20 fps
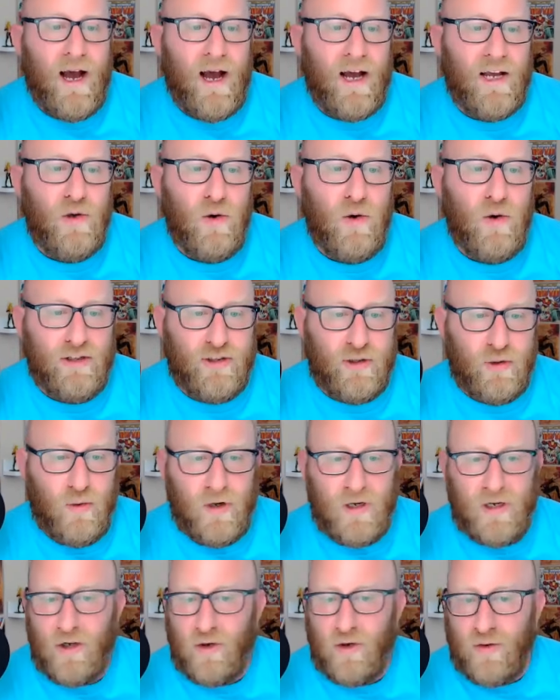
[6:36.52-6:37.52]
You also
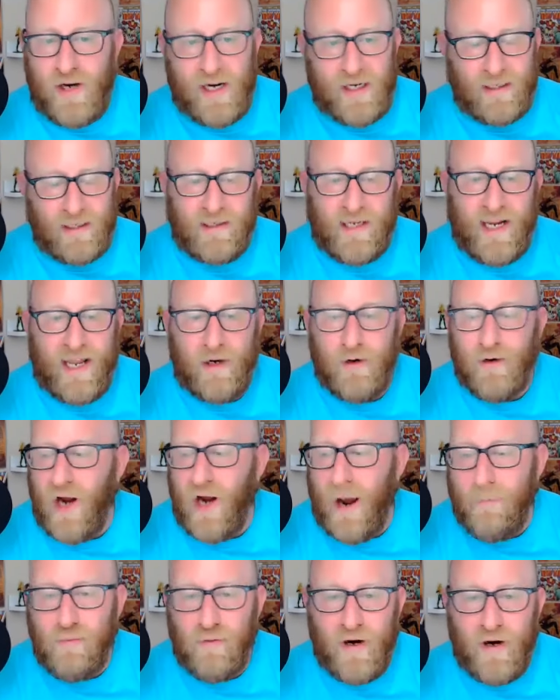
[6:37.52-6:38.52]
want to create a standard
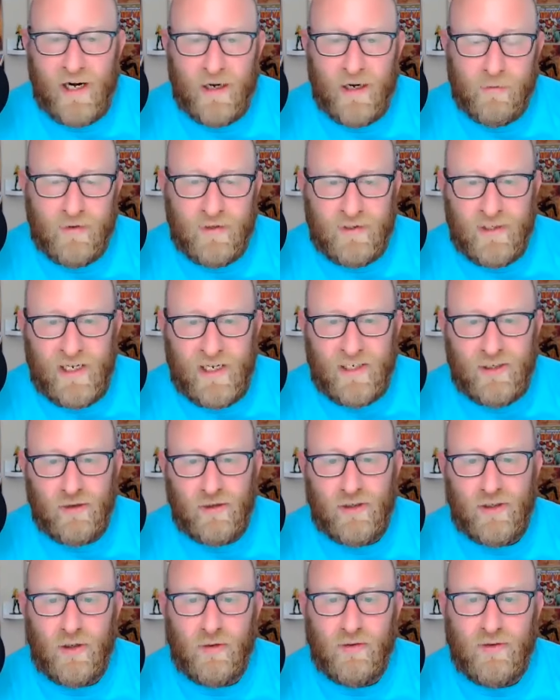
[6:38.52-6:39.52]
operating procedure.
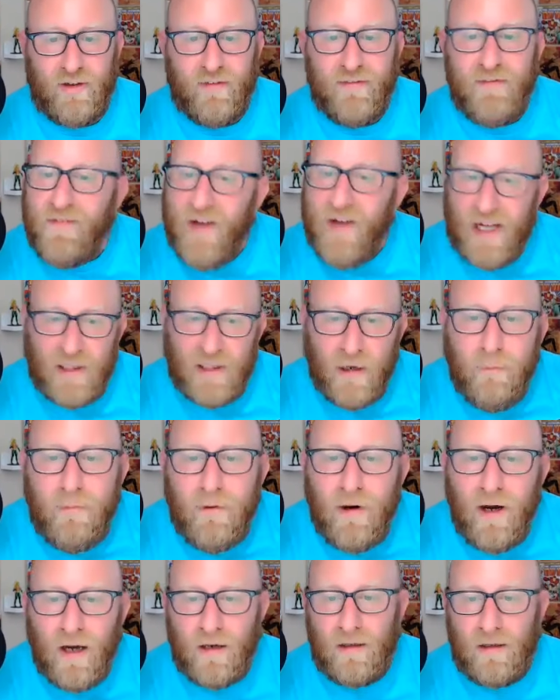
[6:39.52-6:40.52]
So develop
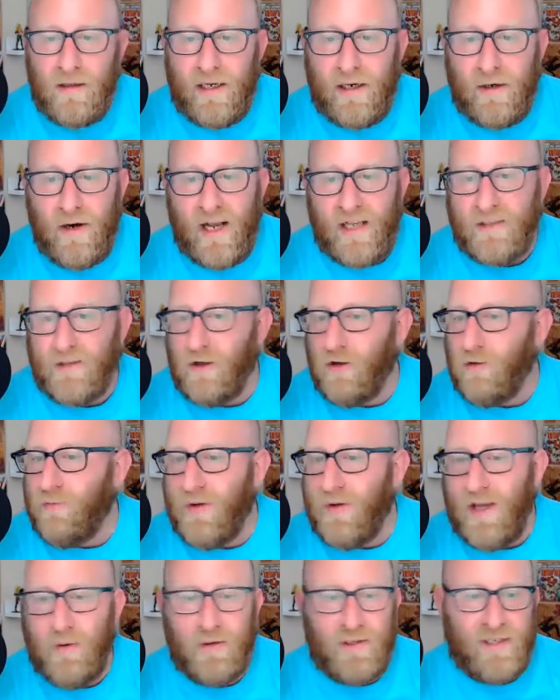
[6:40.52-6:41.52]
a clear SOP,
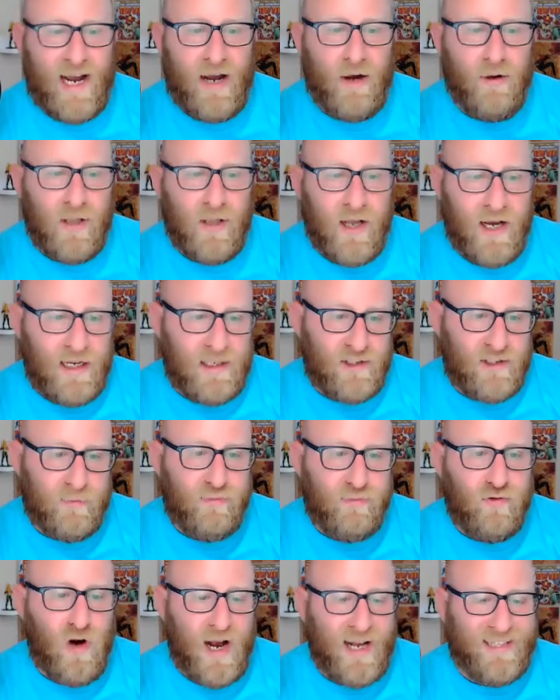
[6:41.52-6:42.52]
which outlines the
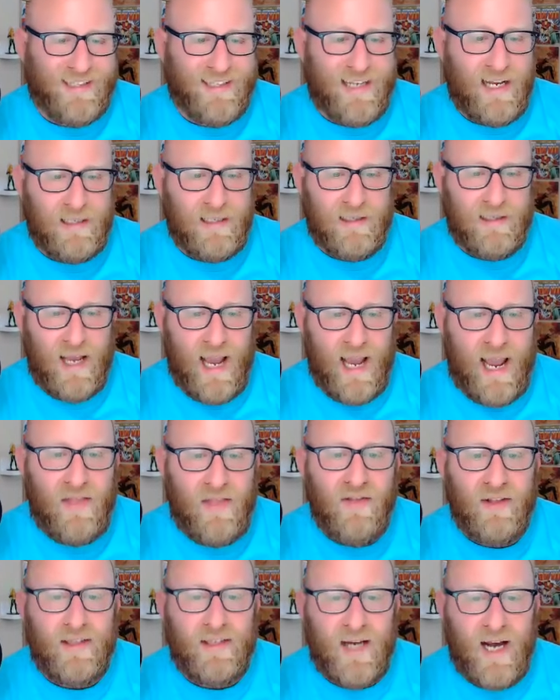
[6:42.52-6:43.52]
process
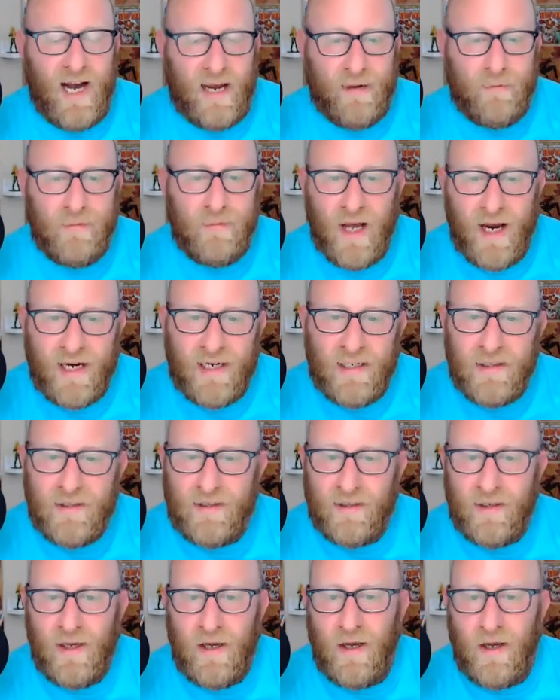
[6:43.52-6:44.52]
and the
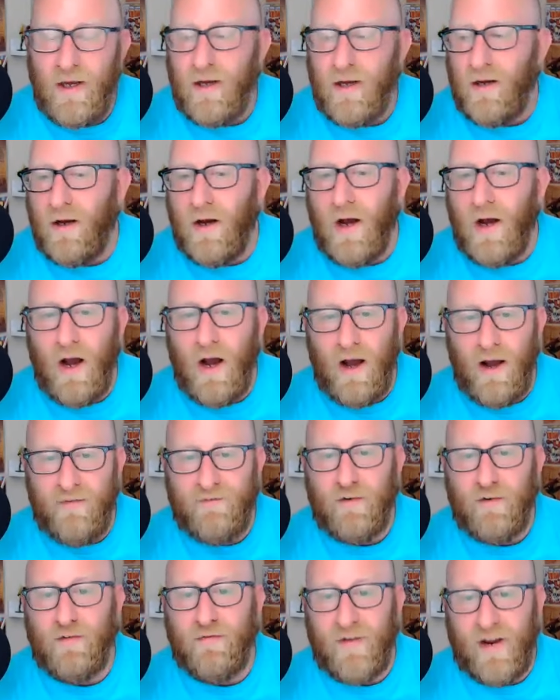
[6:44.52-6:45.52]
timelines
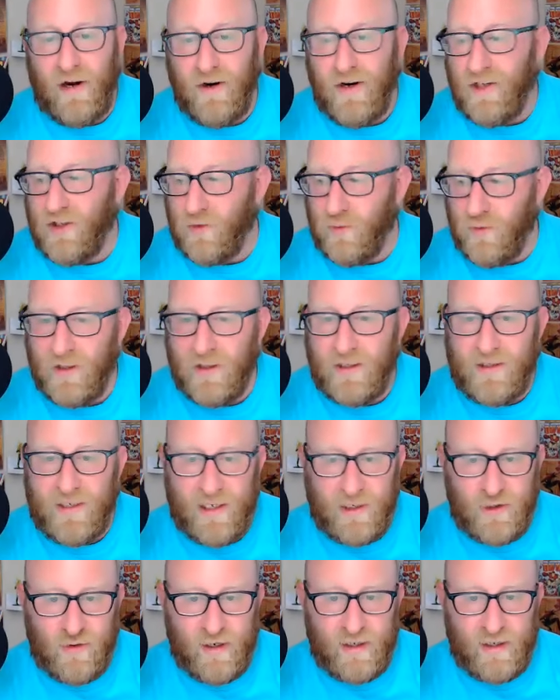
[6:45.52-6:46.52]
for various real
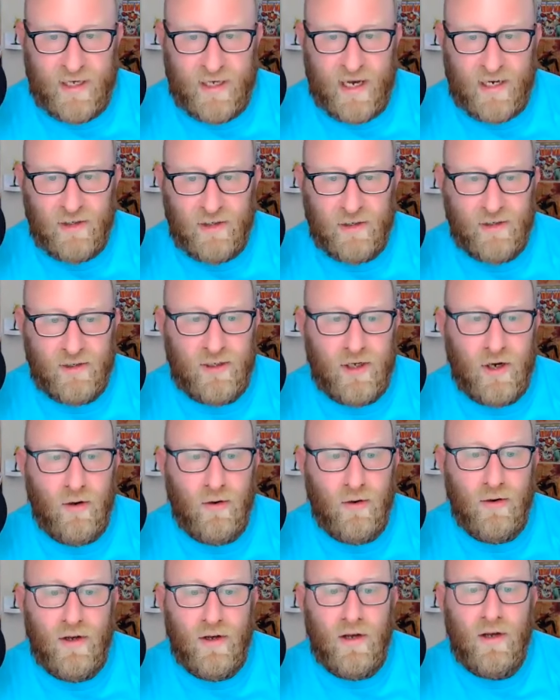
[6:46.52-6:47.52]
estate transactions.
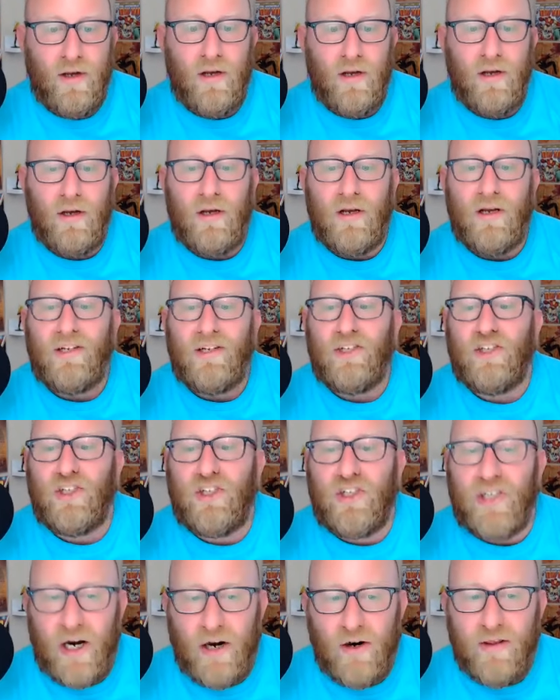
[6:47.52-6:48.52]
So
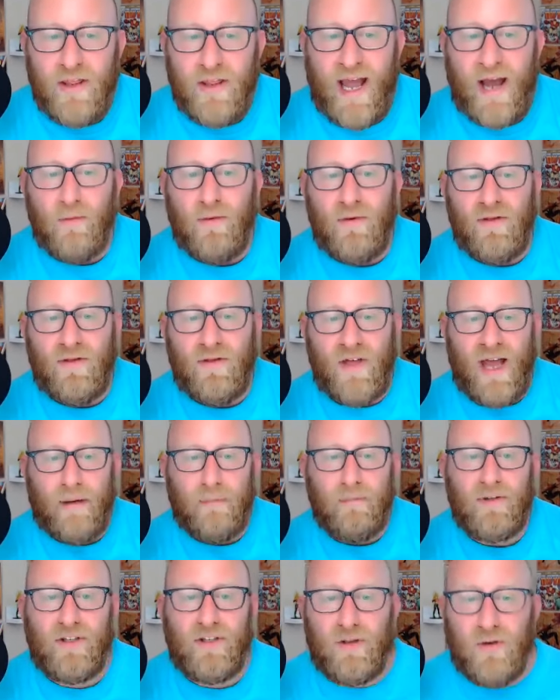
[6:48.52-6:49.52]
share that with
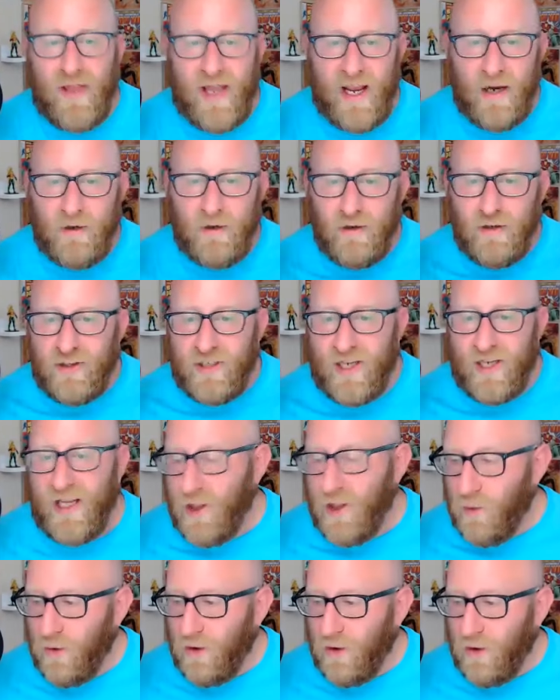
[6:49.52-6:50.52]
them so they understand
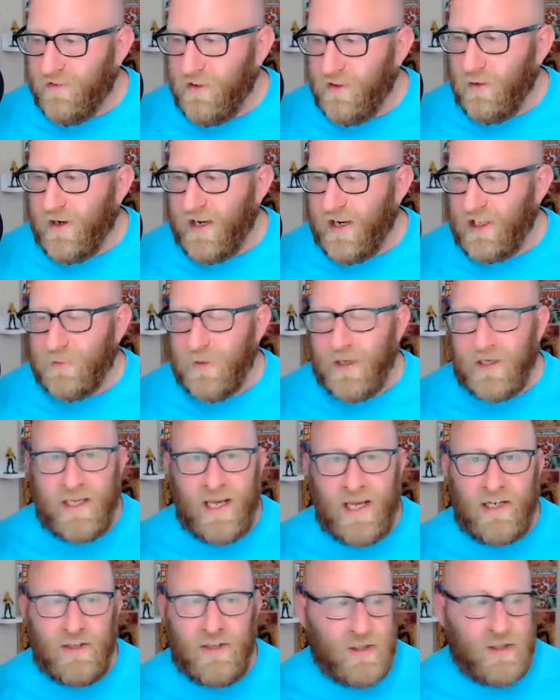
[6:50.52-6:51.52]
the workflow and
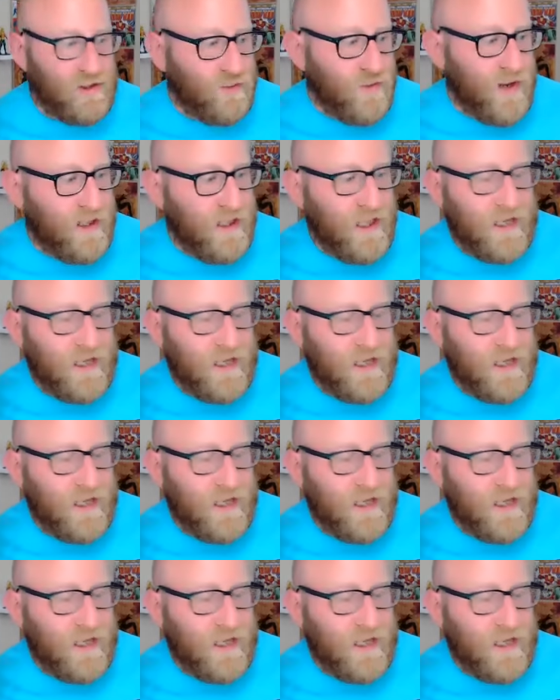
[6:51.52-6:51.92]
expectations, right?